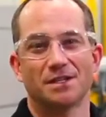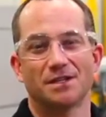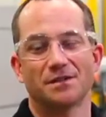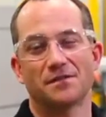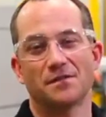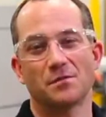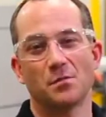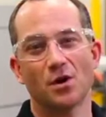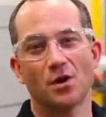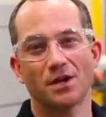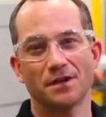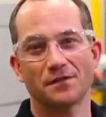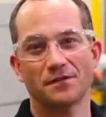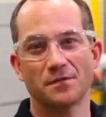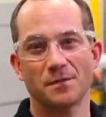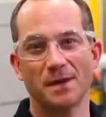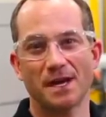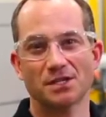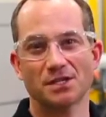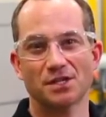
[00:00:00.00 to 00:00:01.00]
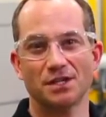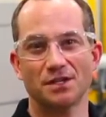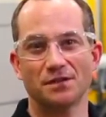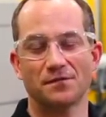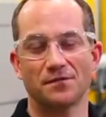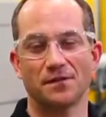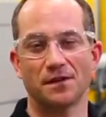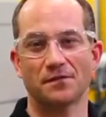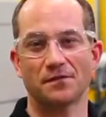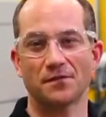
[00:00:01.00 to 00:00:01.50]
For more information,
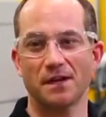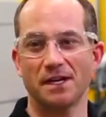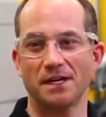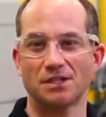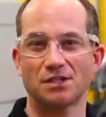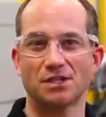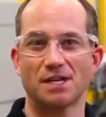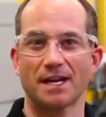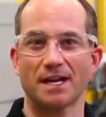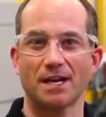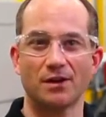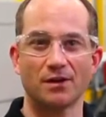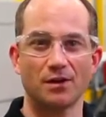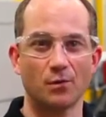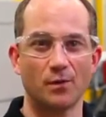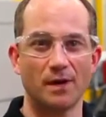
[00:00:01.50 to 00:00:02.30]
feel free to check out our